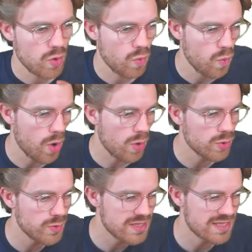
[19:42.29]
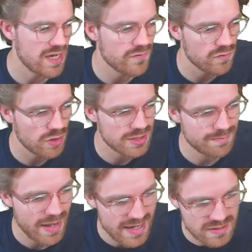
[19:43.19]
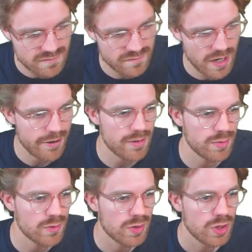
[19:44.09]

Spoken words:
What would we say for our dependent variable?